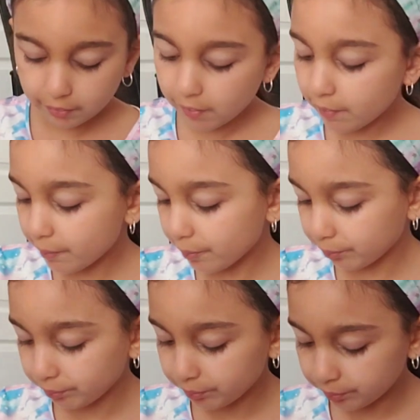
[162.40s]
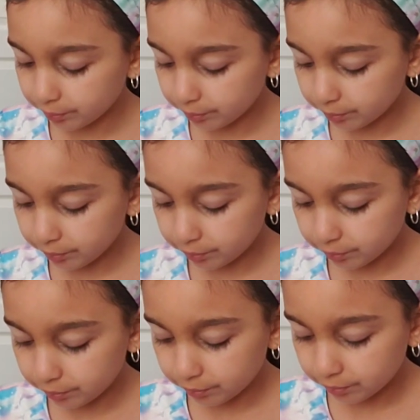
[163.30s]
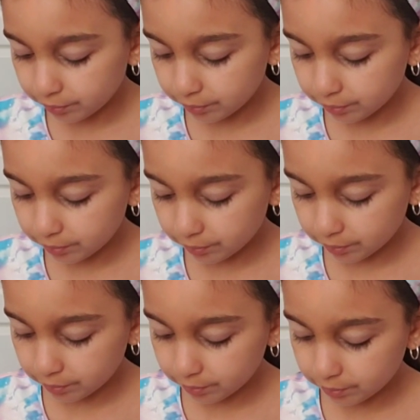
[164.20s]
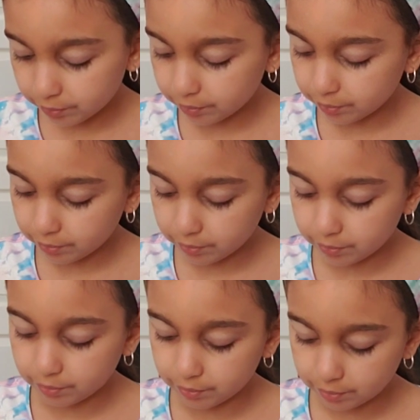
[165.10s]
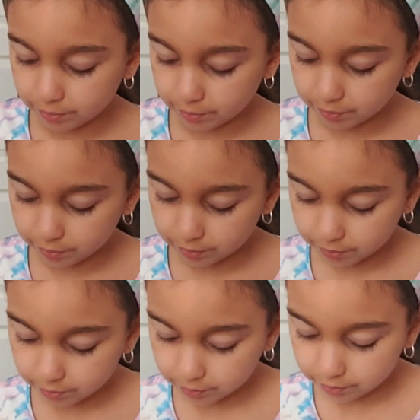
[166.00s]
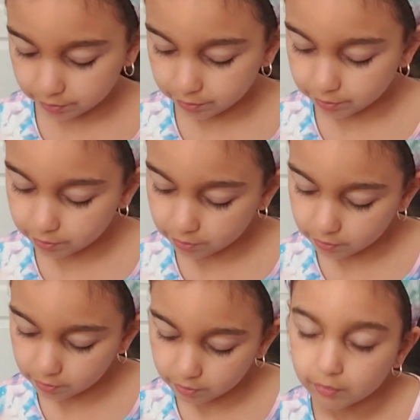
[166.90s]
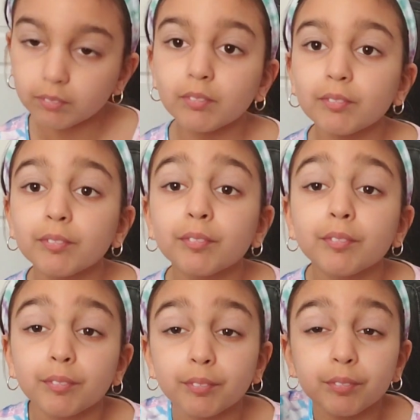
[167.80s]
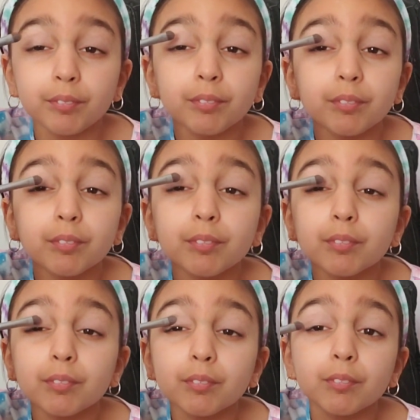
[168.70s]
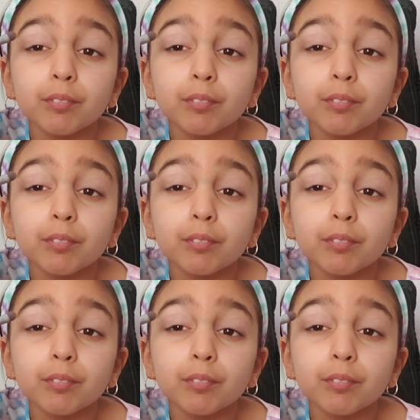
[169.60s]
(no one is talking)